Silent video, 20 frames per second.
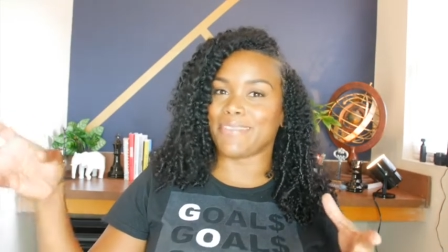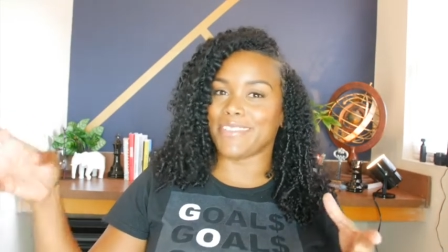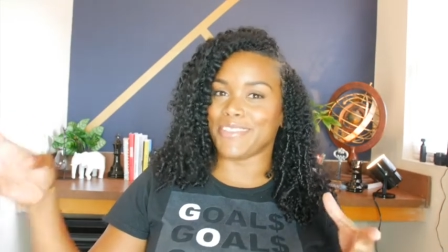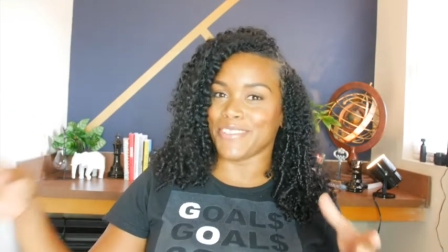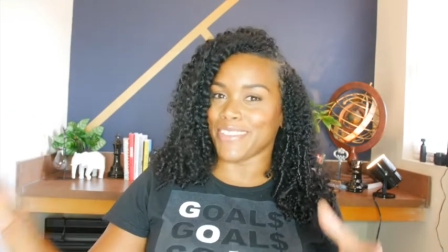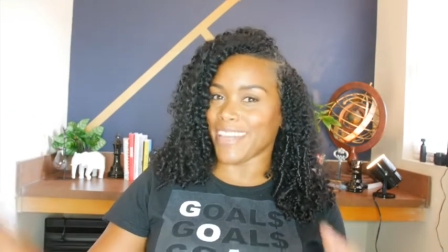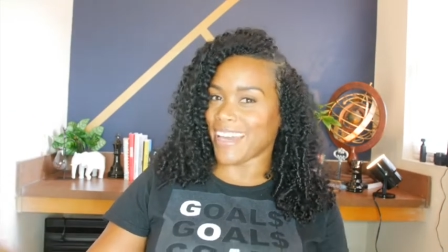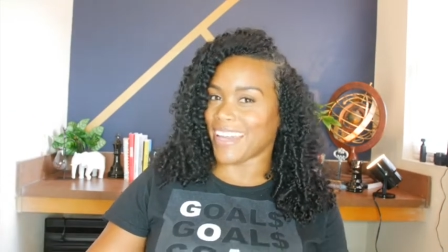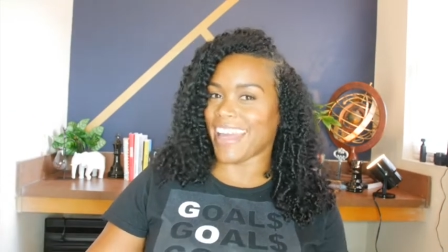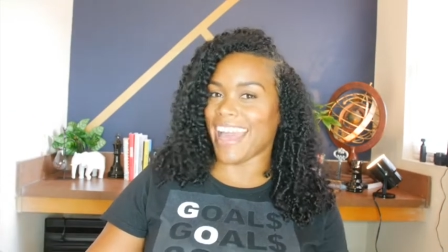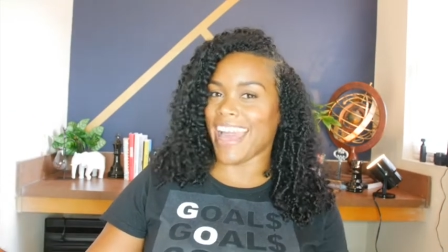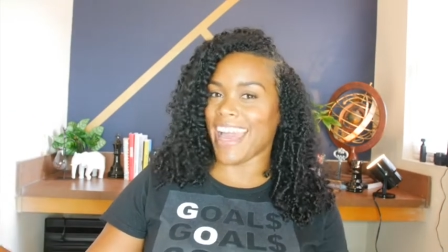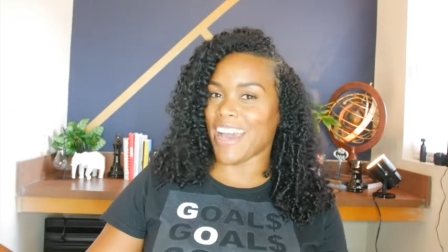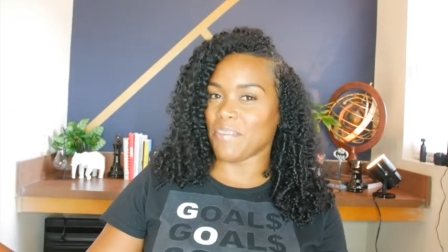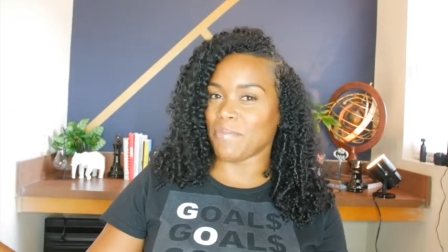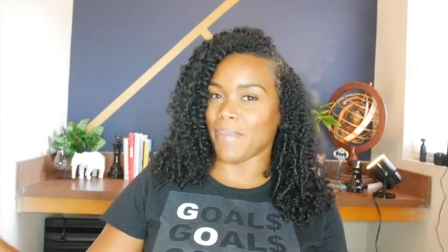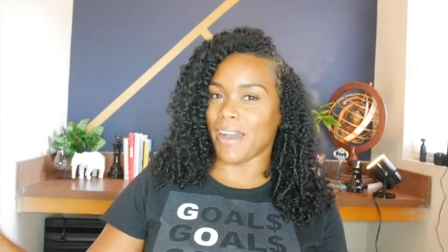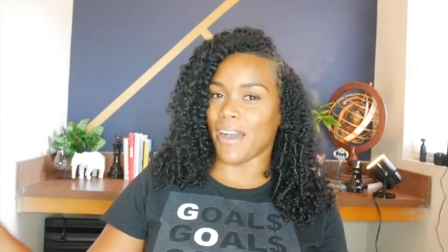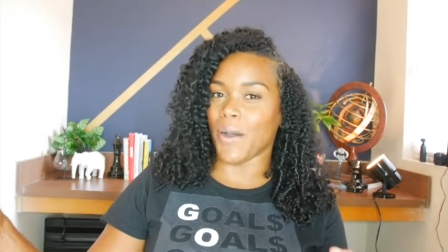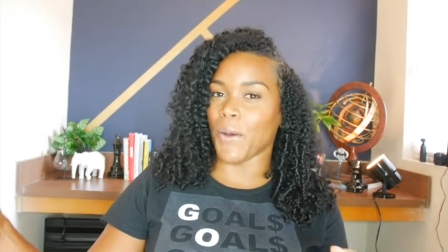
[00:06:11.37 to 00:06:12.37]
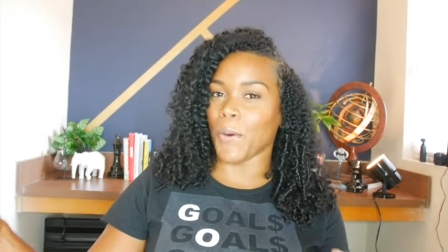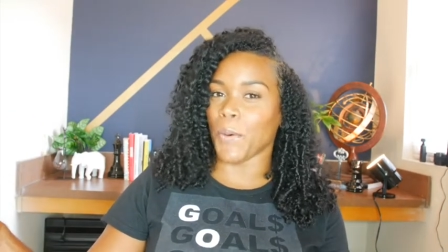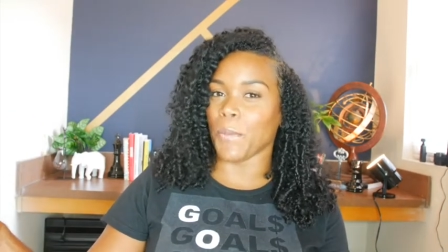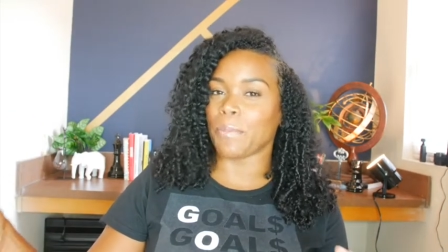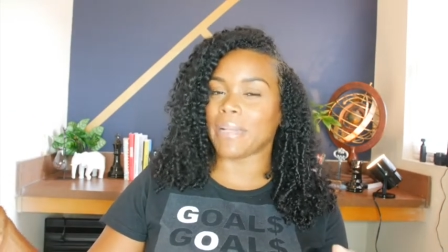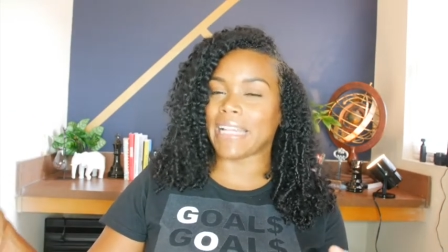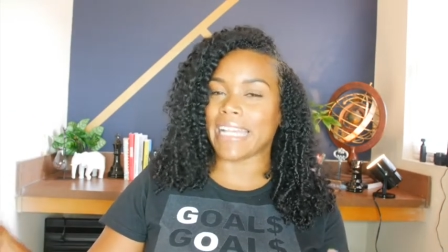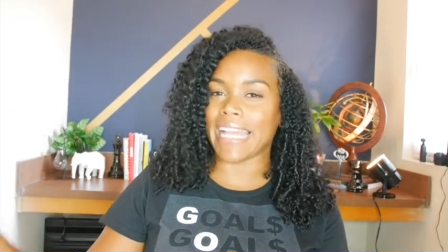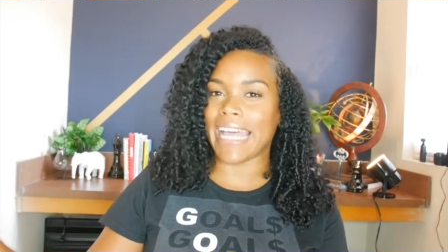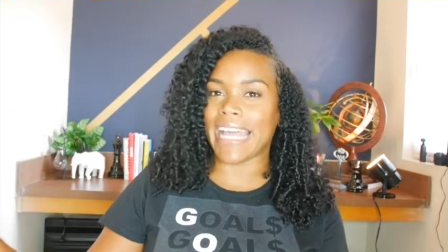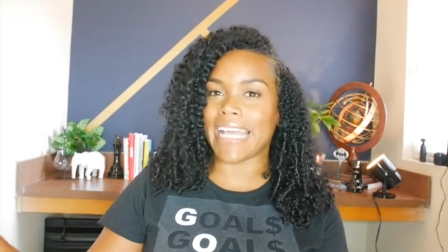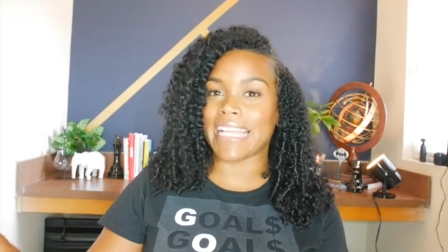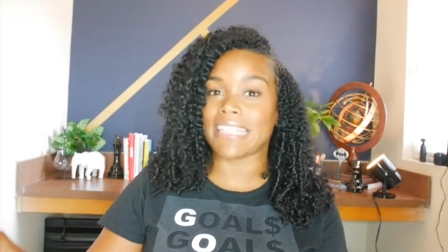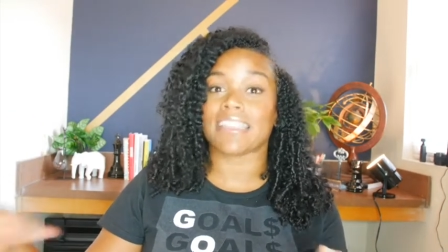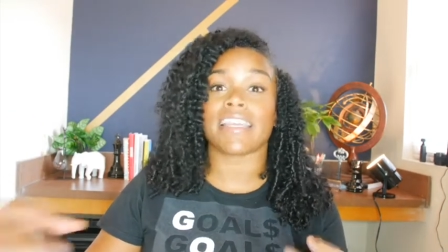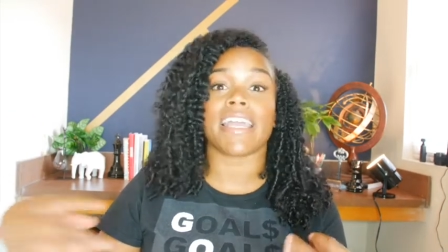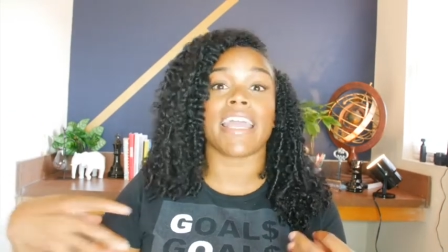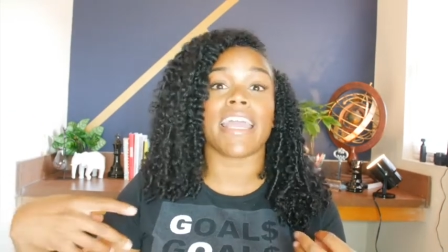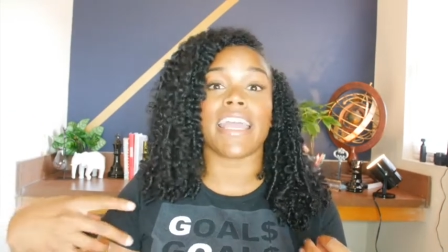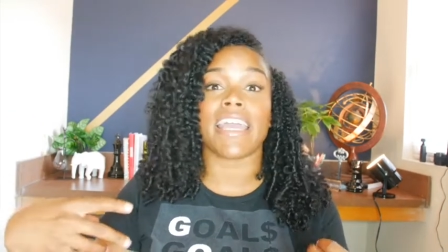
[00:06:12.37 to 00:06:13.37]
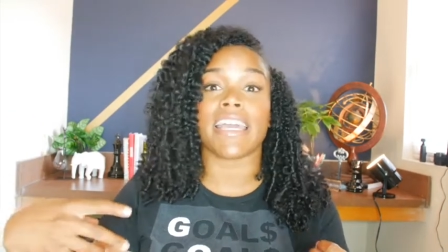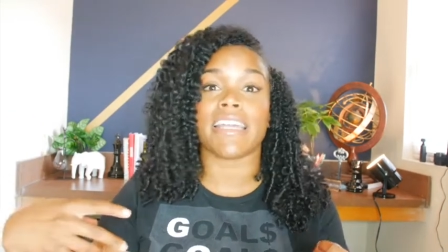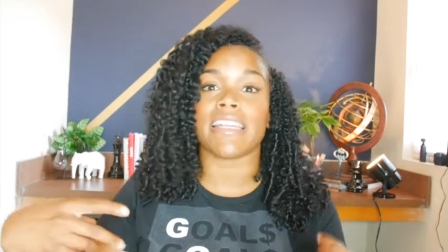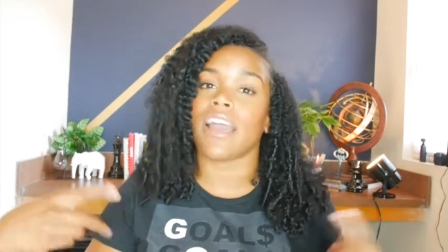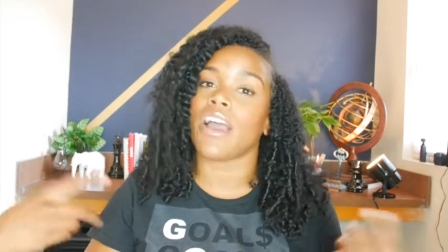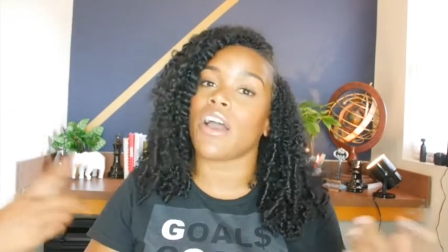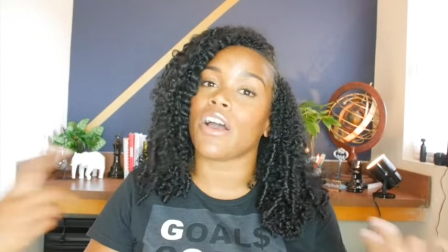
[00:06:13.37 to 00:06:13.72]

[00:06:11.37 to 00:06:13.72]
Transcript: do not have my own place and I